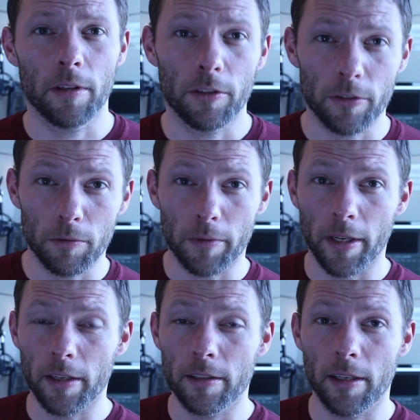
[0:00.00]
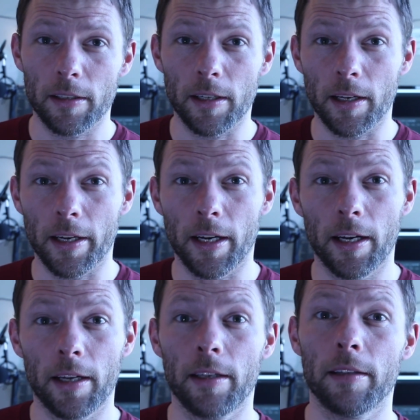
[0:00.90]
Also, chaos net dot A
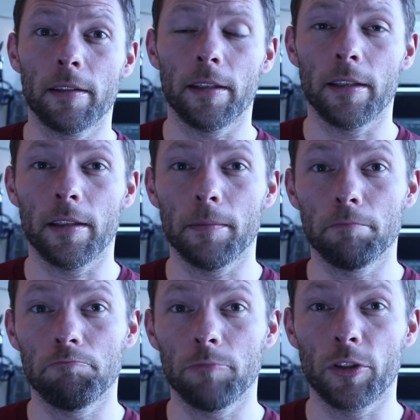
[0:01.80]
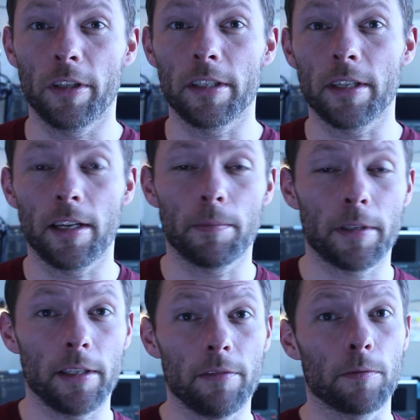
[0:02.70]
I. Um, you can get a
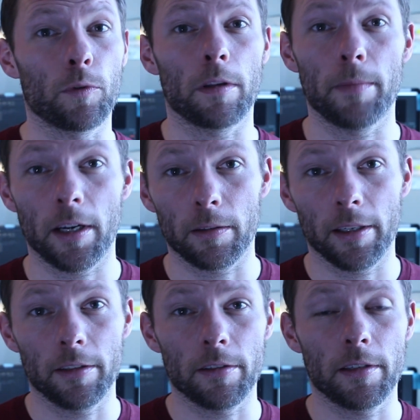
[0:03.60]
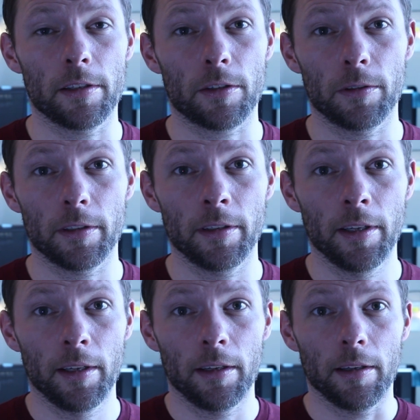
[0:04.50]
sign-up key from one of the moderators in the Discord,
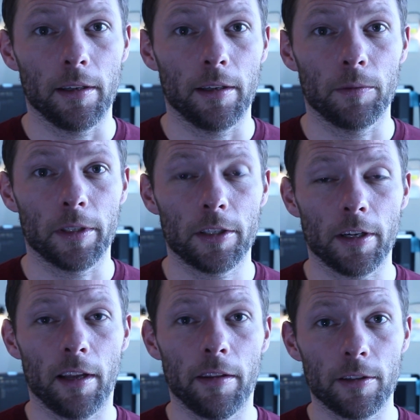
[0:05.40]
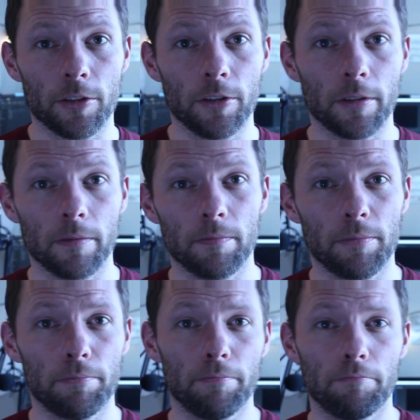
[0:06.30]
and we'll get you on there so you can
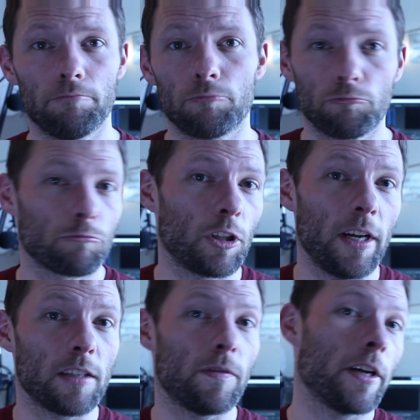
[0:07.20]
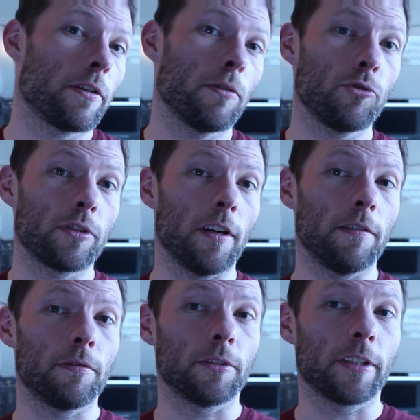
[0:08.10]
classify your own
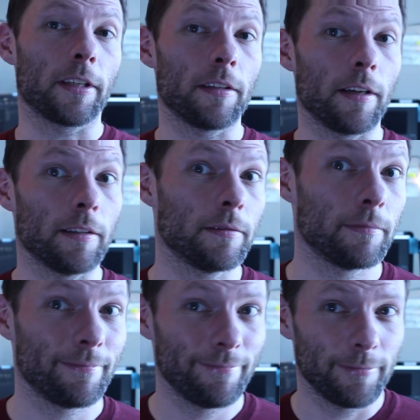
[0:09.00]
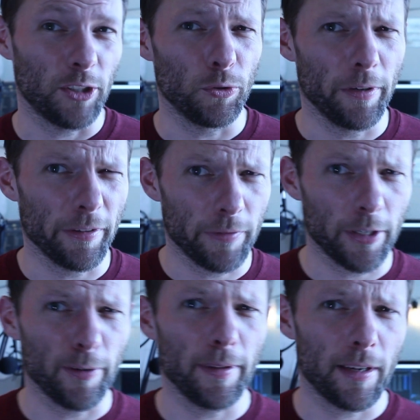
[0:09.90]
stuff once I get there. I'll do another
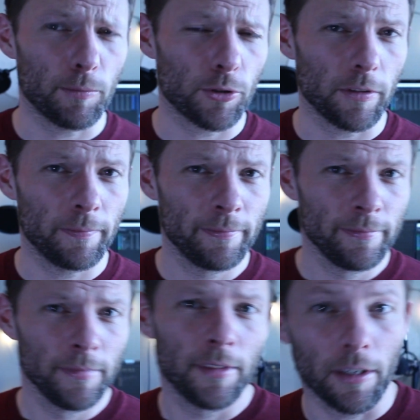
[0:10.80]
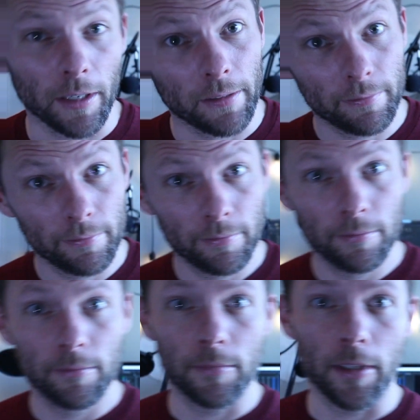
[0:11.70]
video on that, I'm sure. All right.
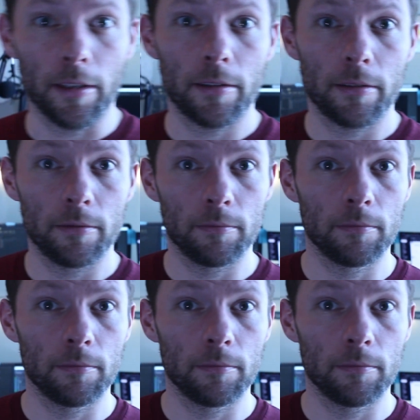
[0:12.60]
Thanks.